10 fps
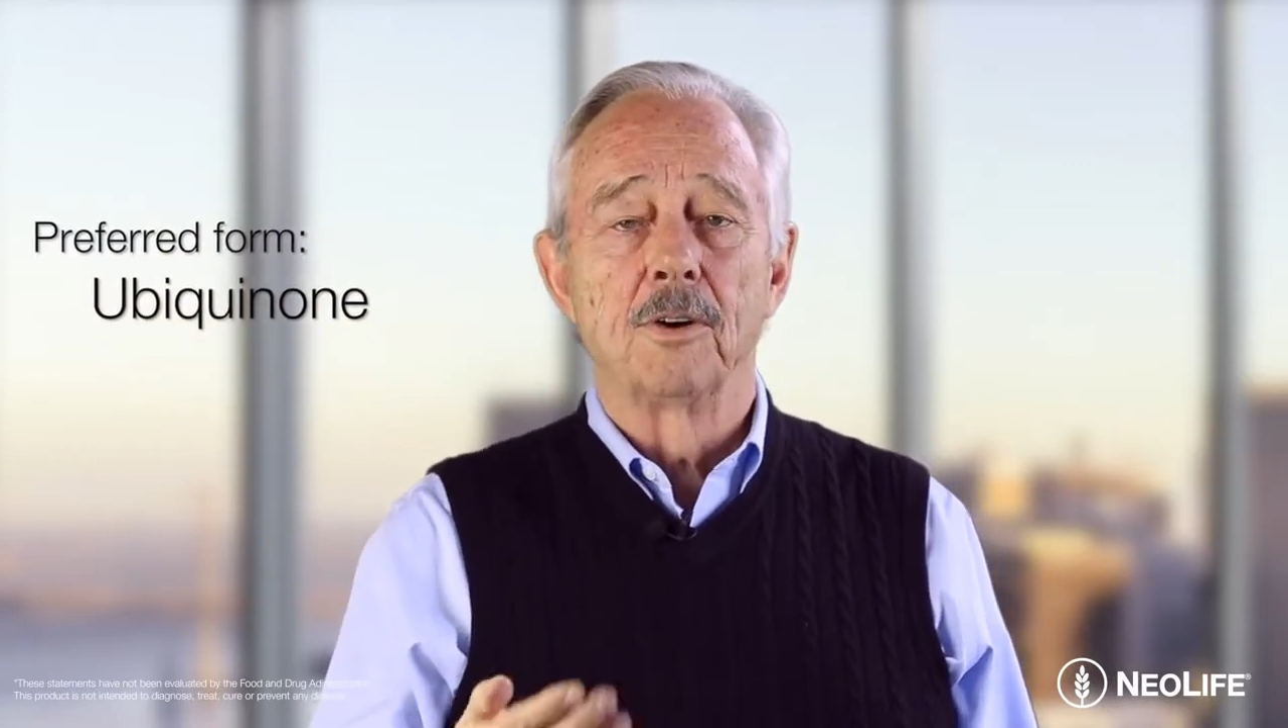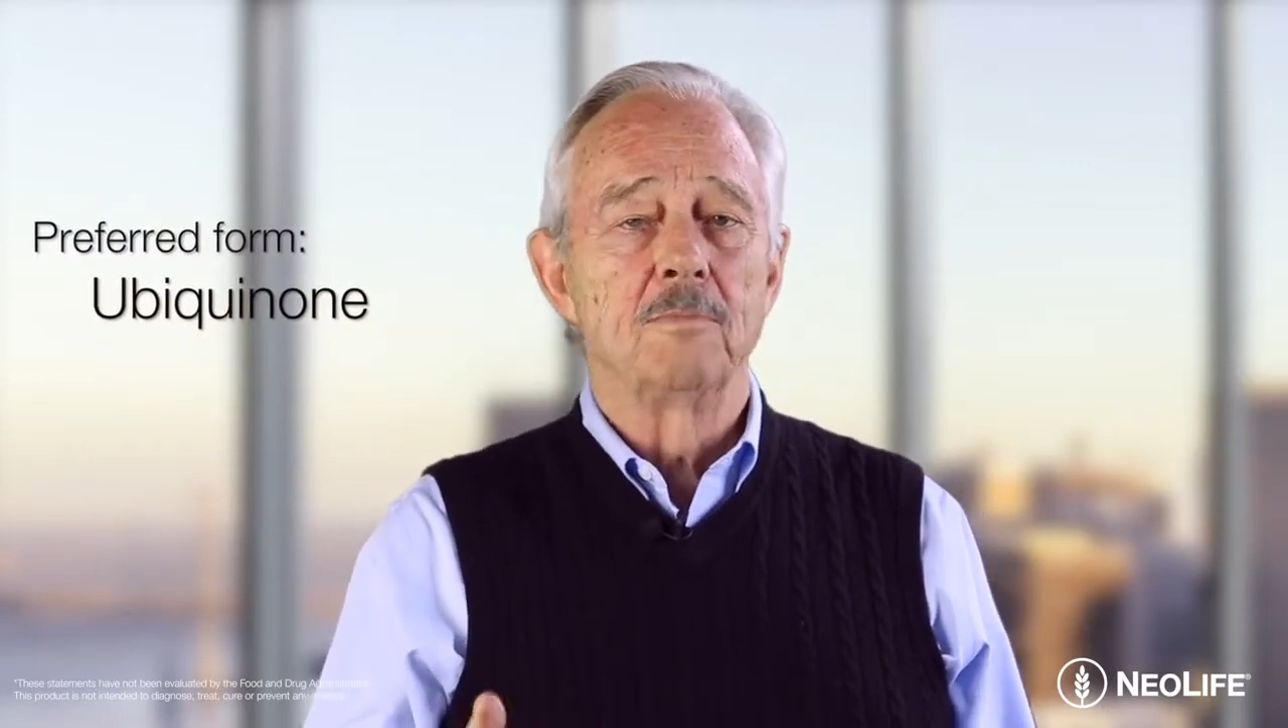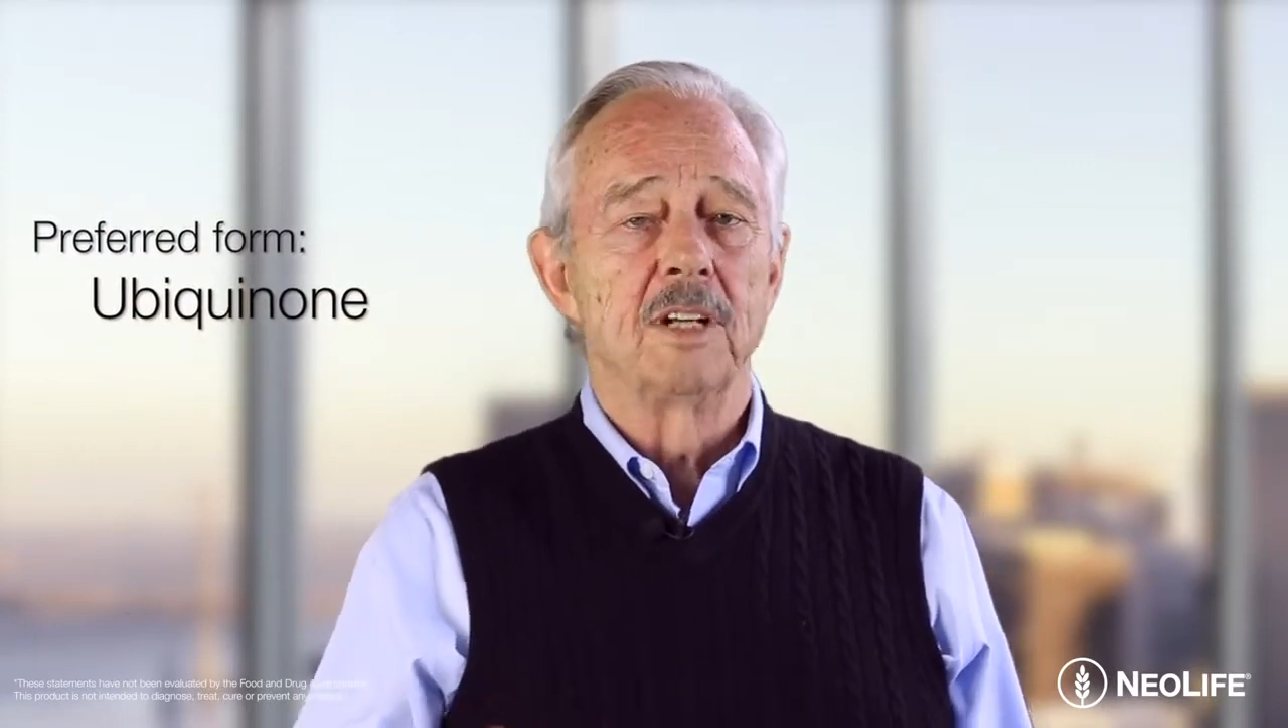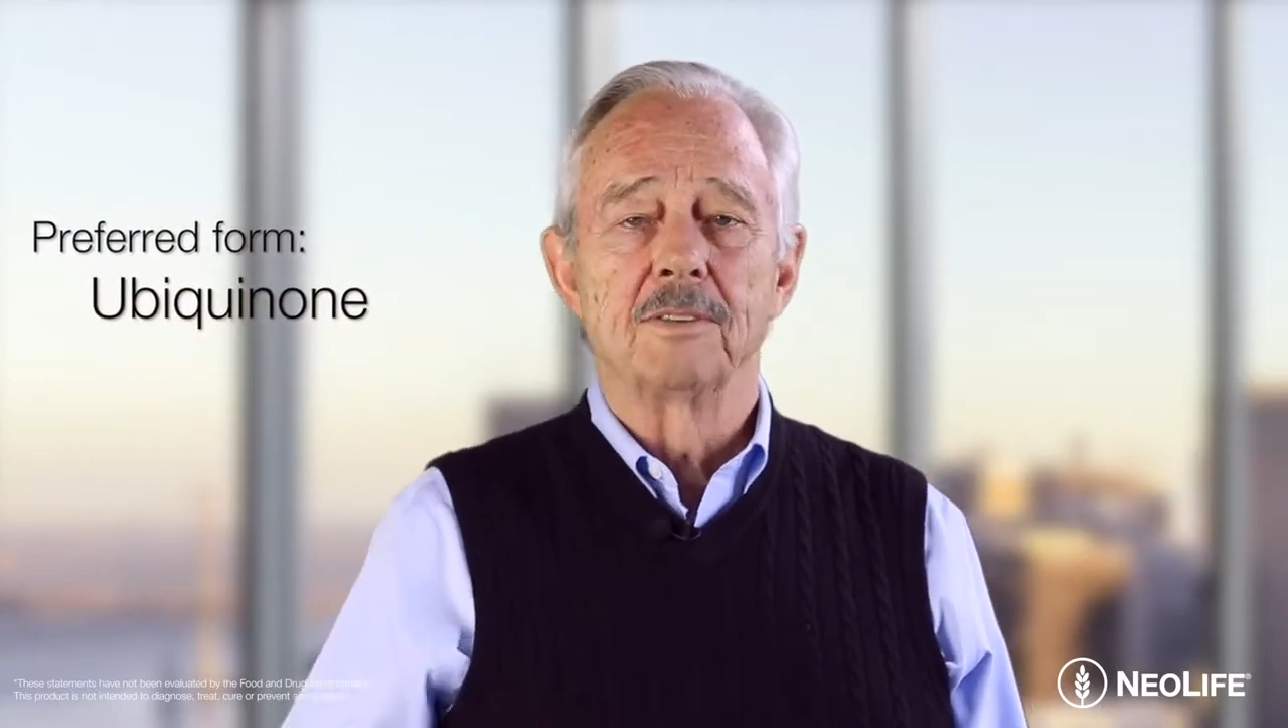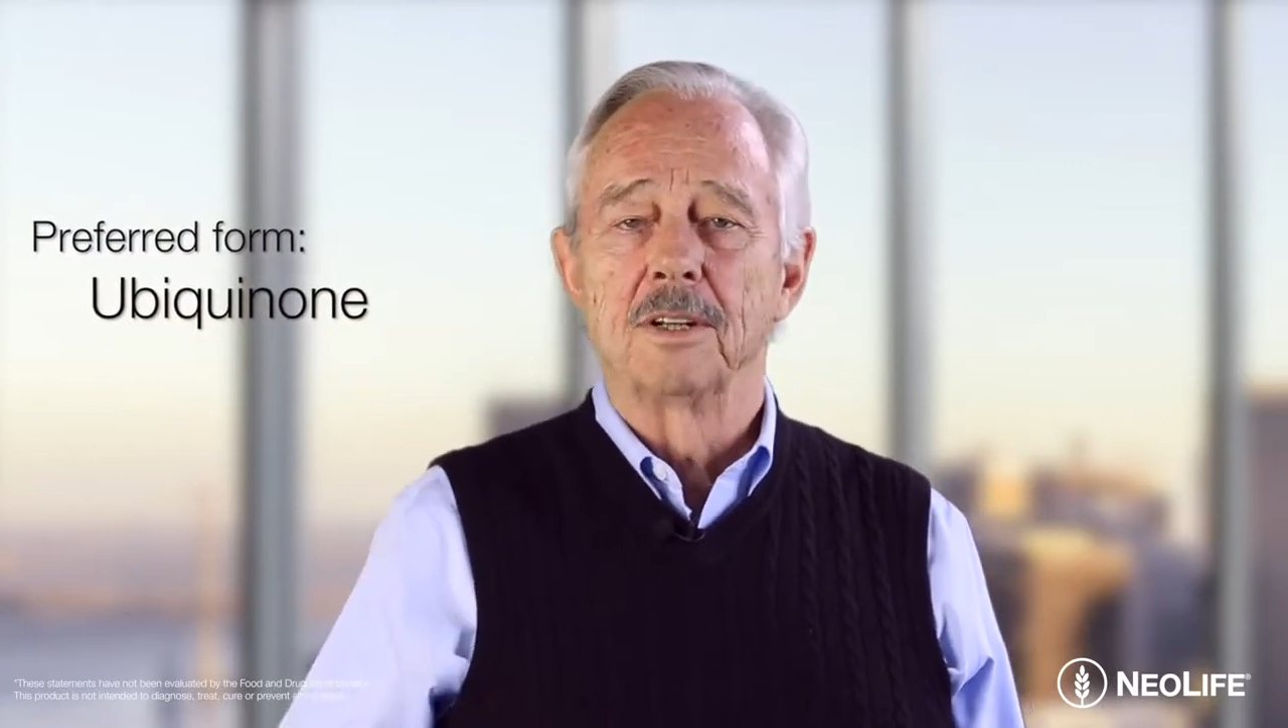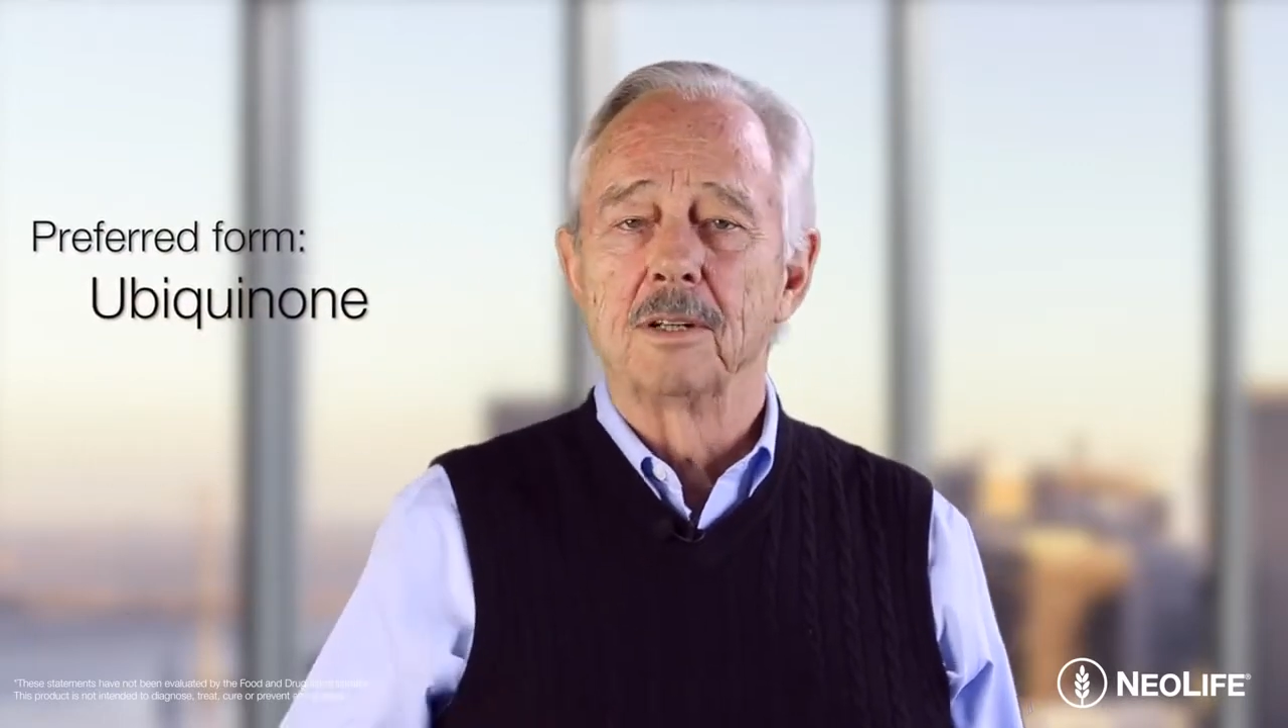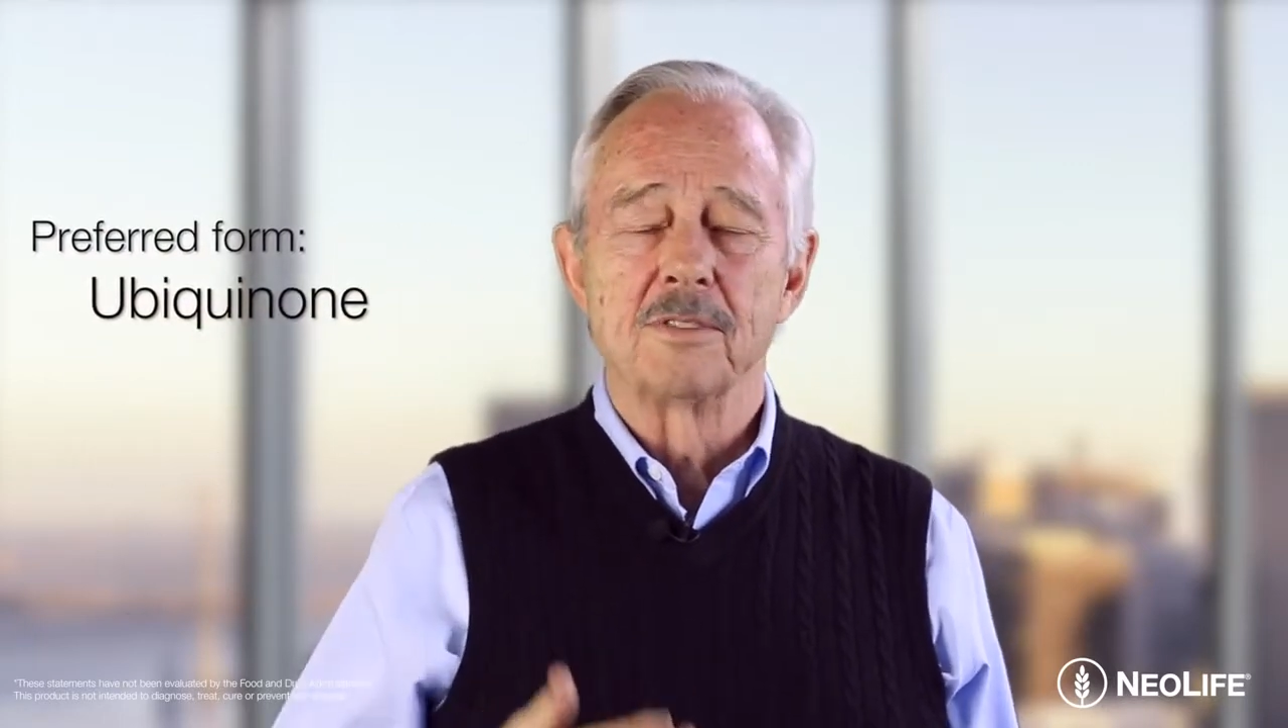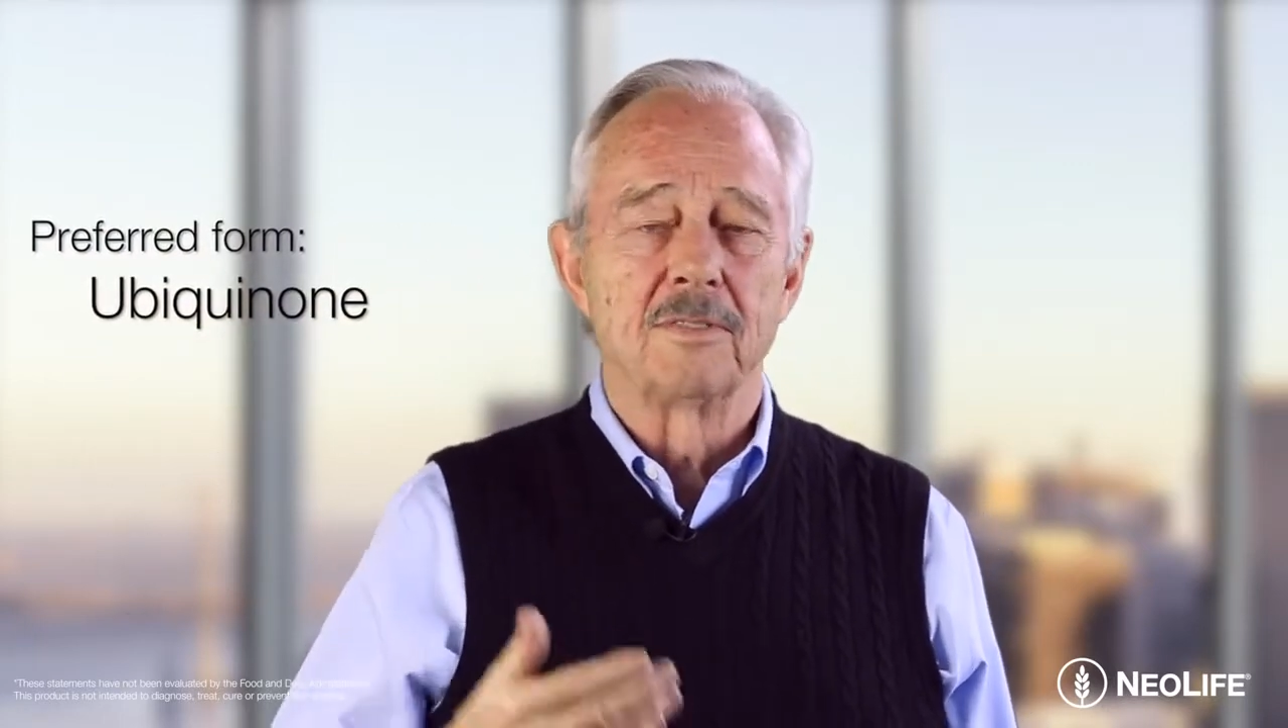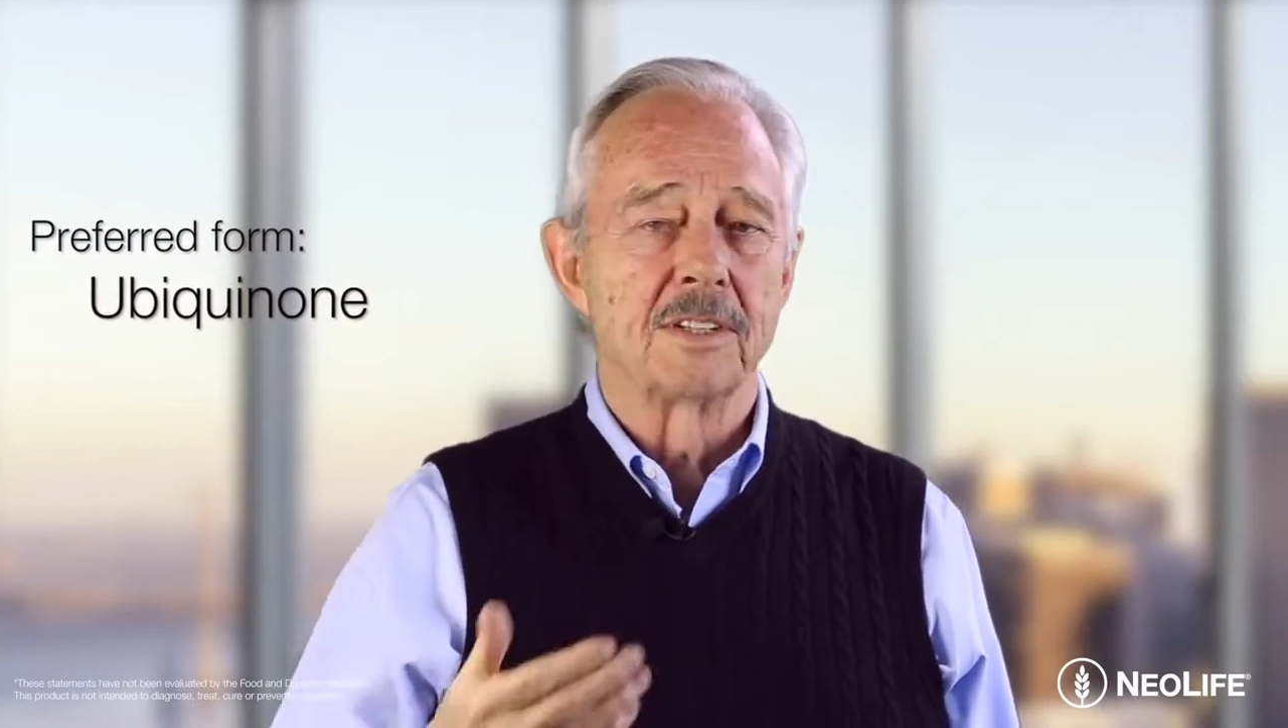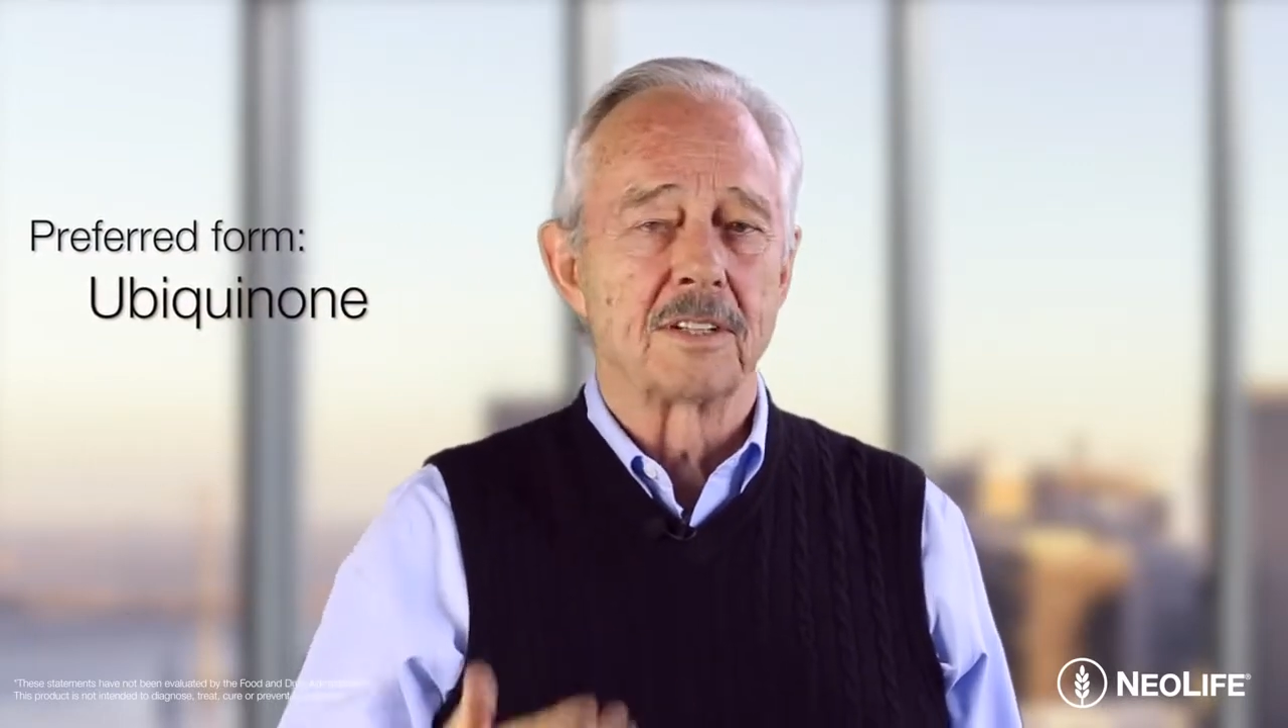form in terms